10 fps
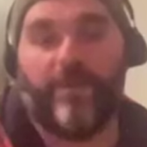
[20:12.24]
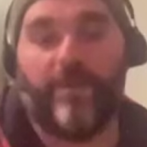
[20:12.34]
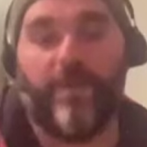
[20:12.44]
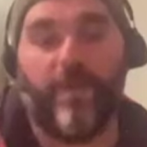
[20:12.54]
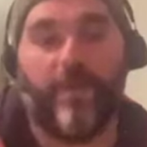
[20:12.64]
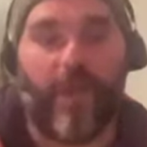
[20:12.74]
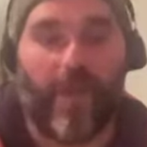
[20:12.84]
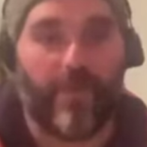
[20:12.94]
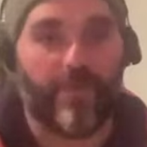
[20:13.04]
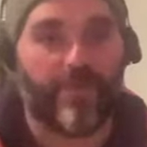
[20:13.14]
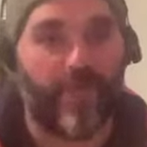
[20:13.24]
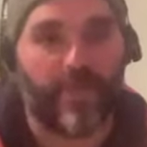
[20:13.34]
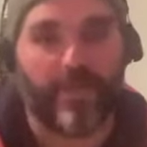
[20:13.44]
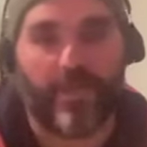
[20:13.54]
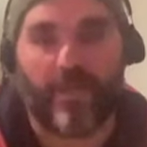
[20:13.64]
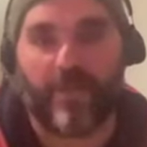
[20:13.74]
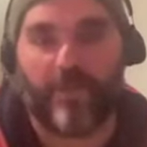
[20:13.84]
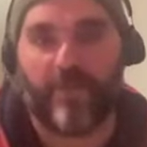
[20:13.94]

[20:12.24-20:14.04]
So I was lucky to